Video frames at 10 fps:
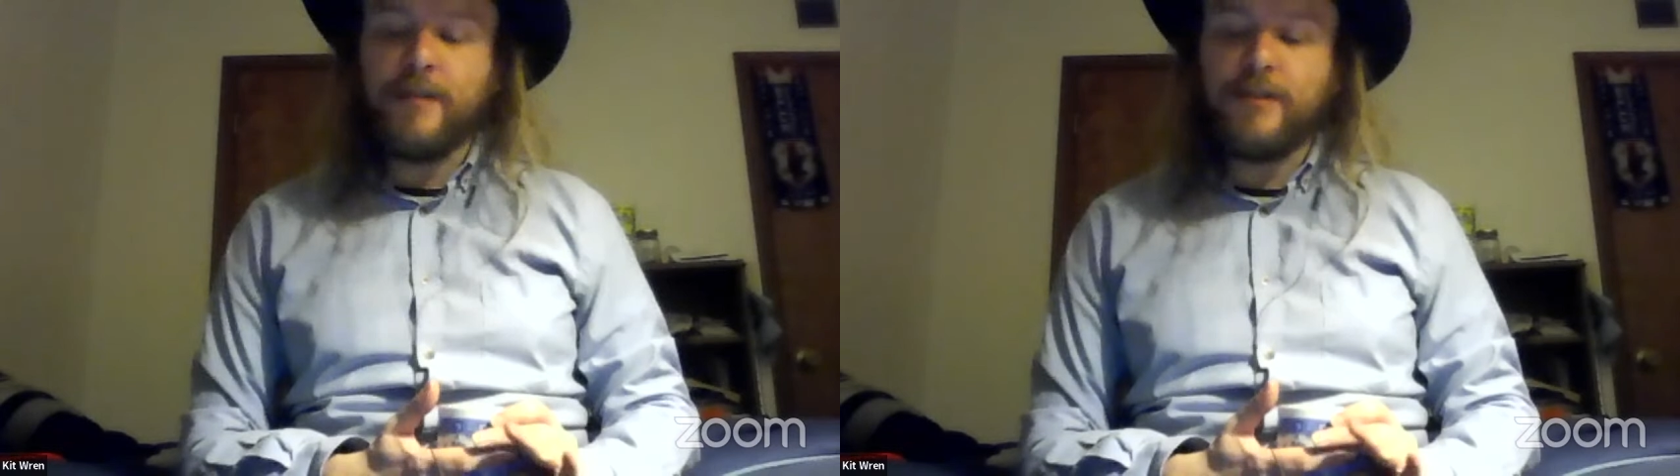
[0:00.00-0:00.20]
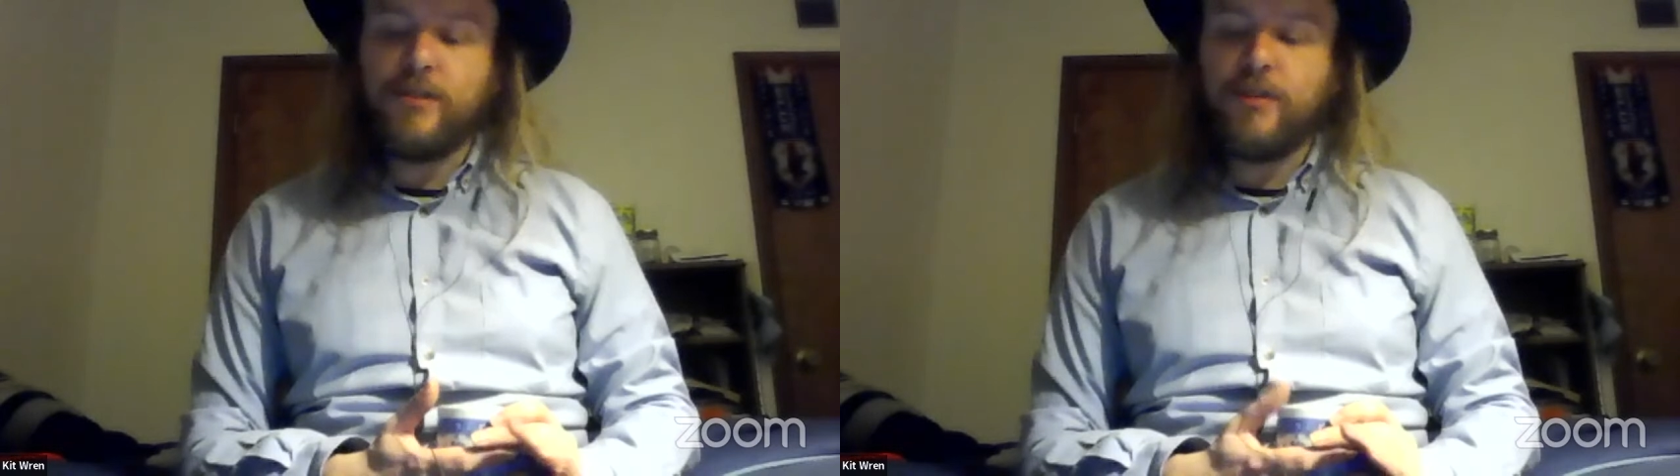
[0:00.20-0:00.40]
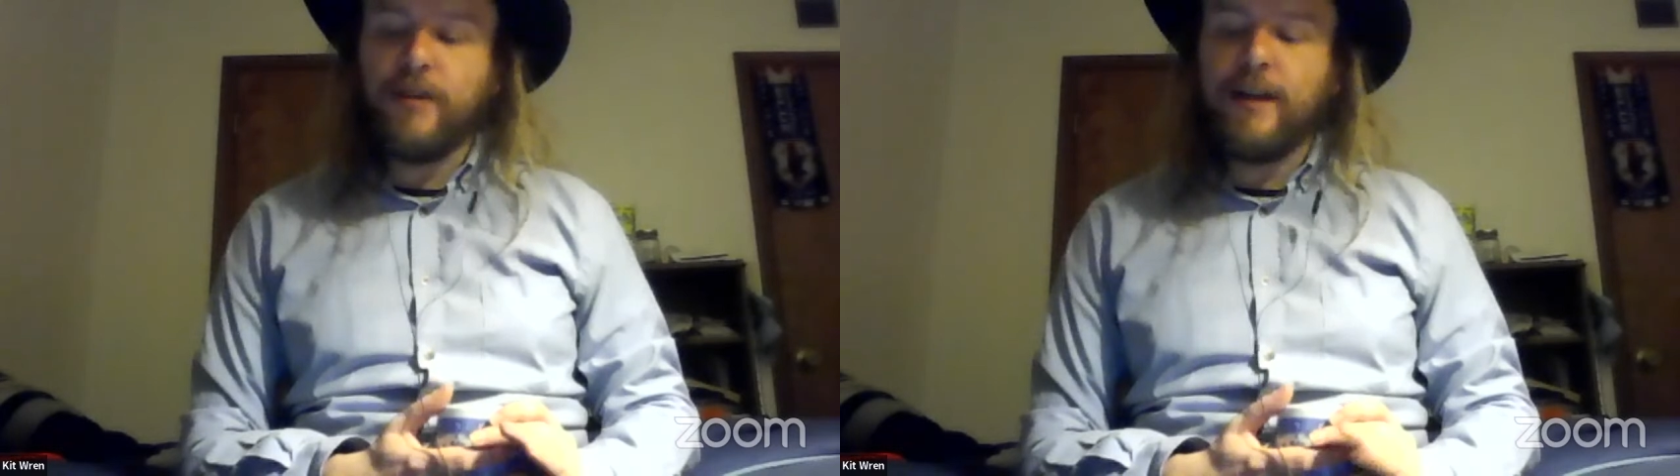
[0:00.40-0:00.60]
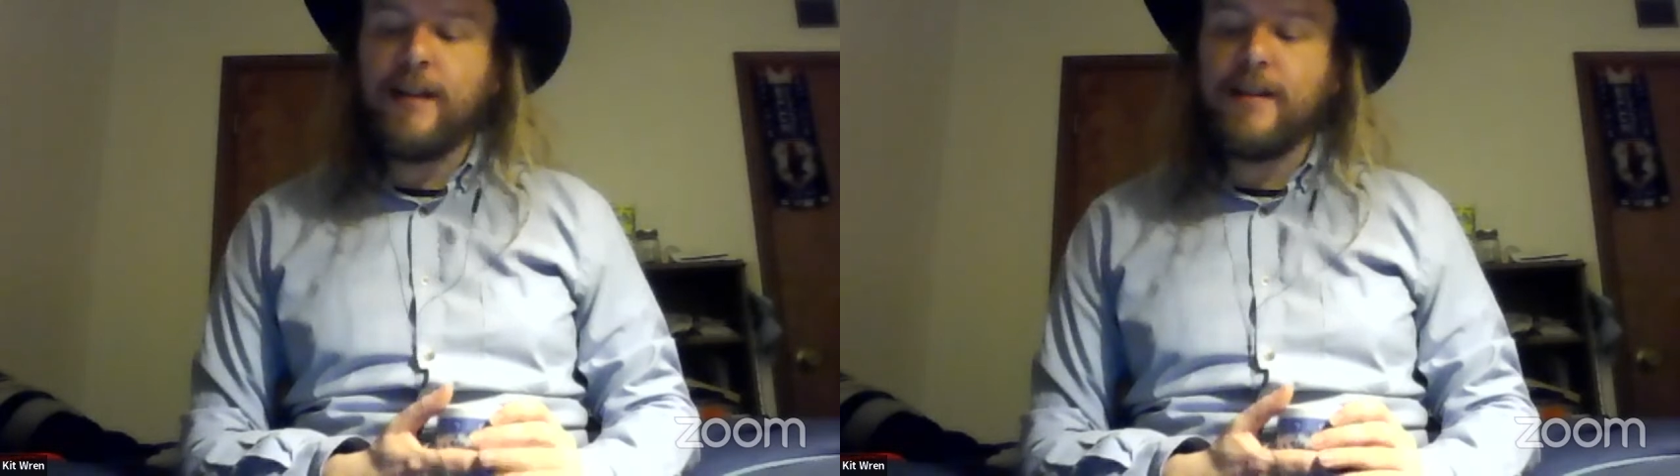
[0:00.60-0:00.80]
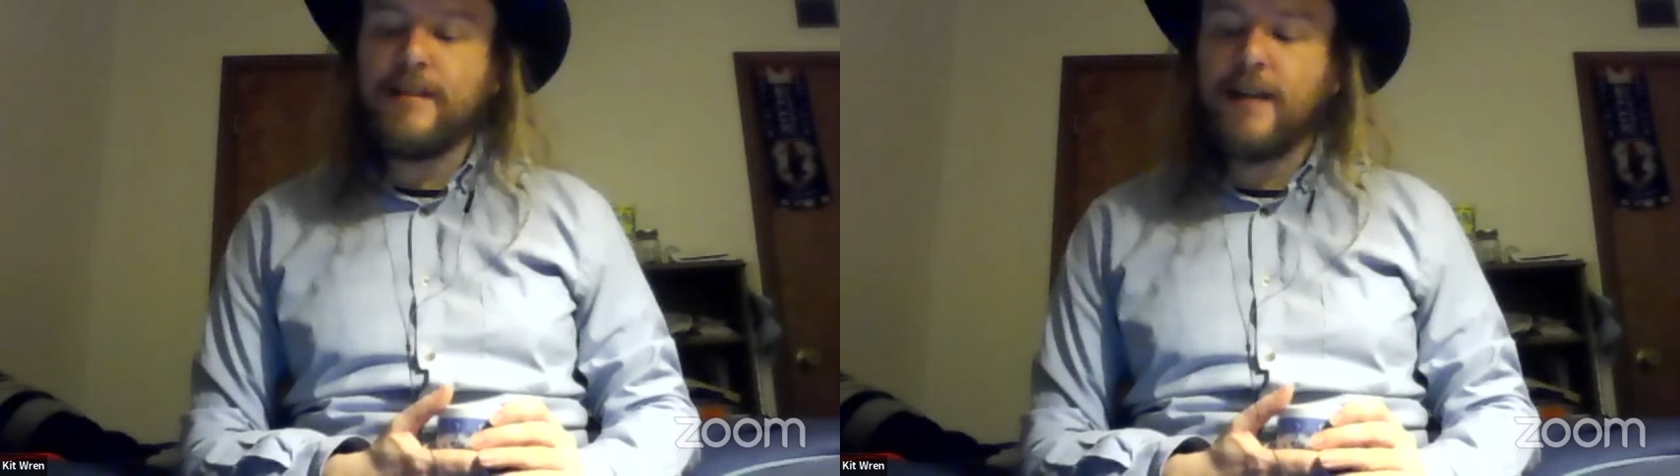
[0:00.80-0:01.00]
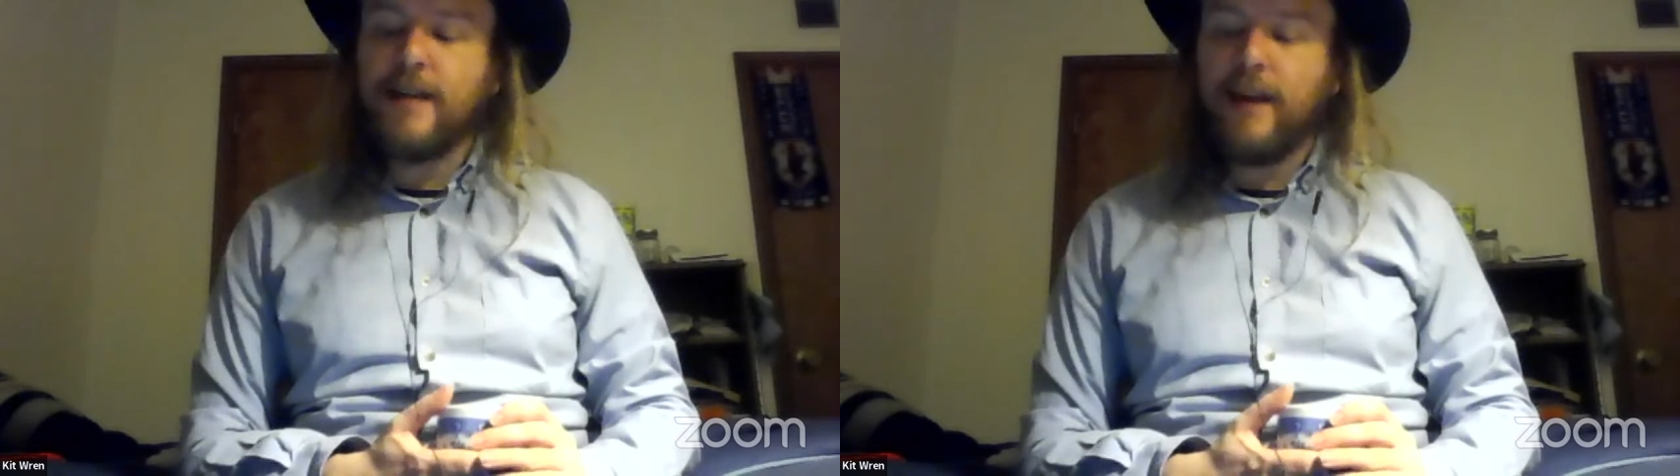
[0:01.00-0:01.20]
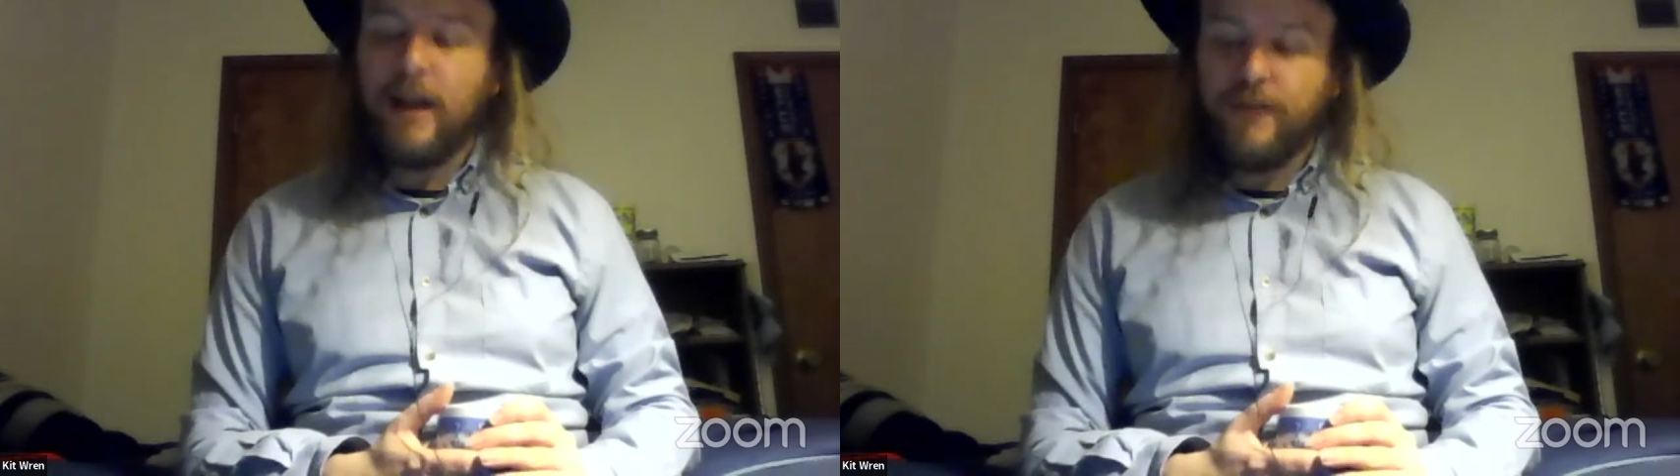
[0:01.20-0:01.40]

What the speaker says: been destroyed, and this had